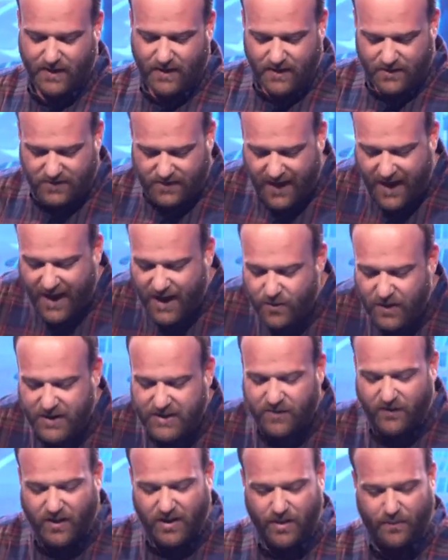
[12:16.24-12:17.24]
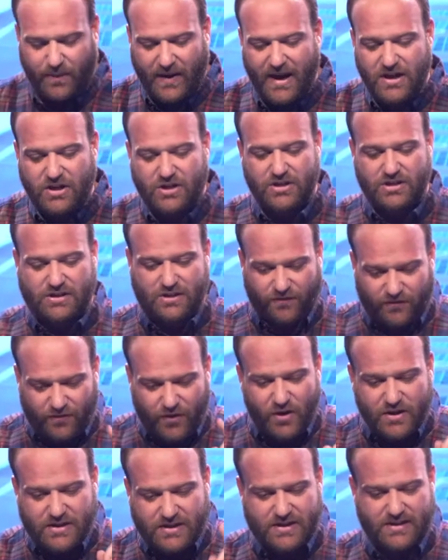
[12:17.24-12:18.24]
So, how do we develop patience? The
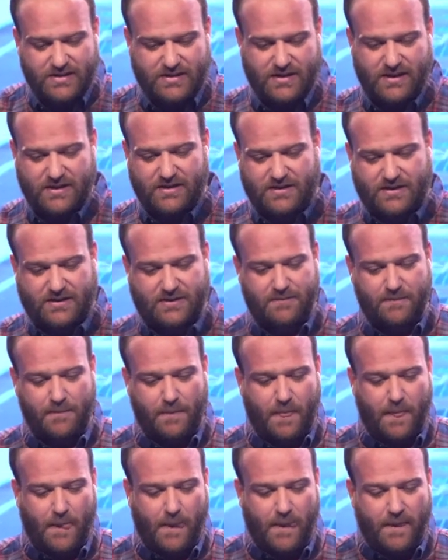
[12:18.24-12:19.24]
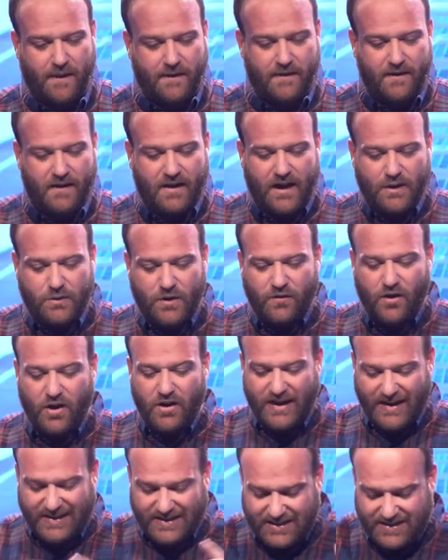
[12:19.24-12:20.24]
first is this is we've got
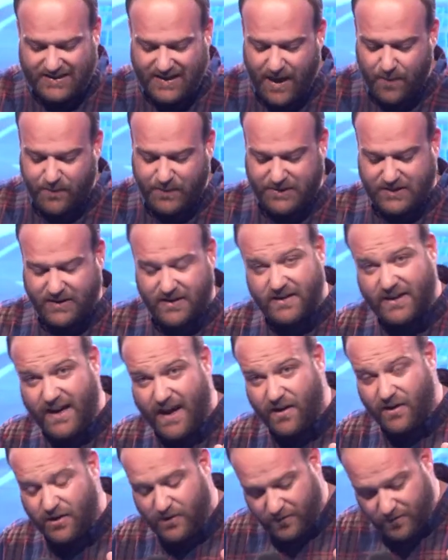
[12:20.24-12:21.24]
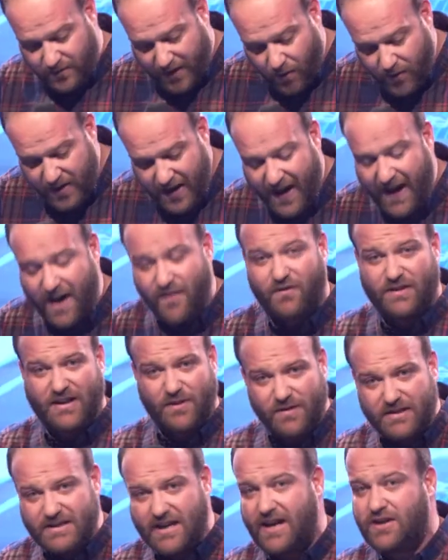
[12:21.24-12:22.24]
to accept that that we have
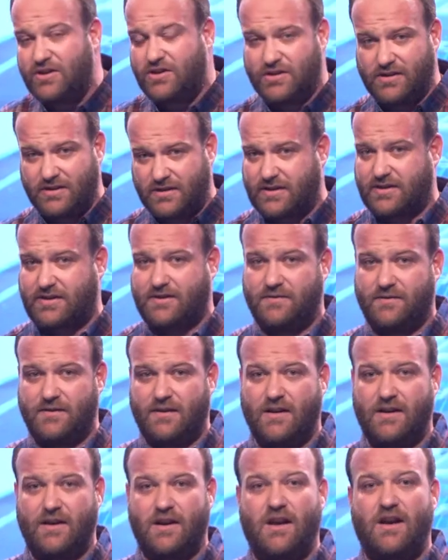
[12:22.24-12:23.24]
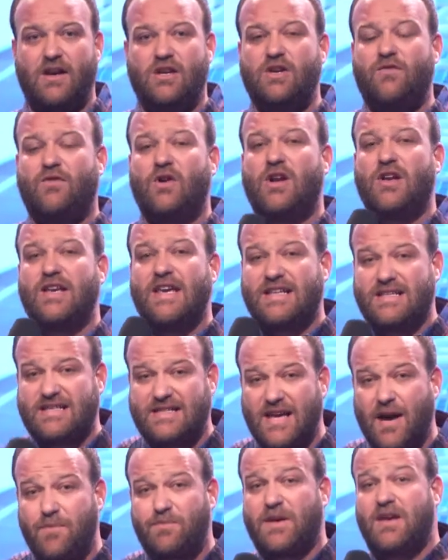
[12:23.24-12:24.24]
limitations. You've got to
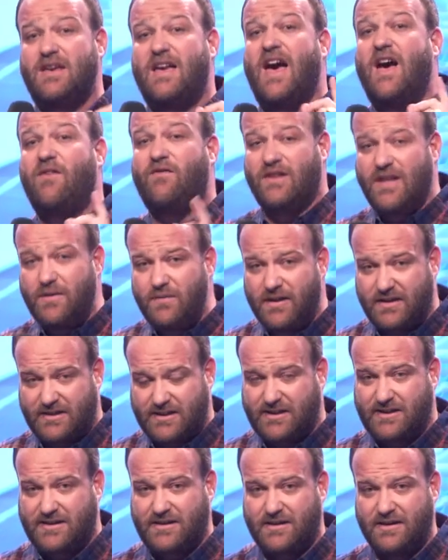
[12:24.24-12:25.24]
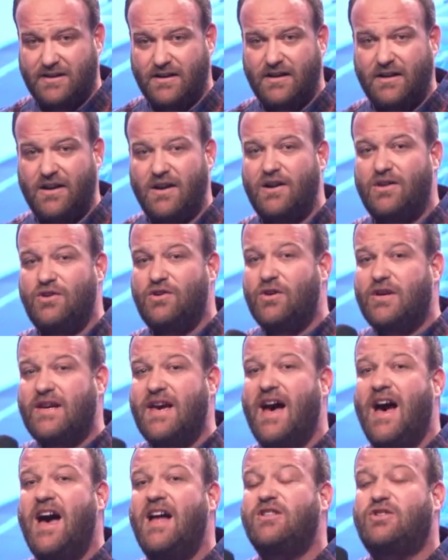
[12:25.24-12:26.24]
accept that you have limits. You
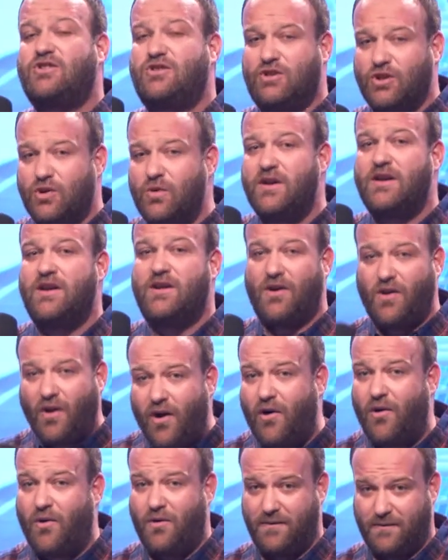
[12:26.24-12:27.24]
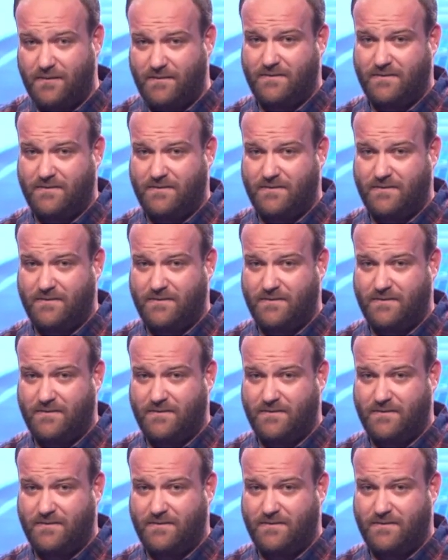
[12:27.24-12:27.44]
can't do it all.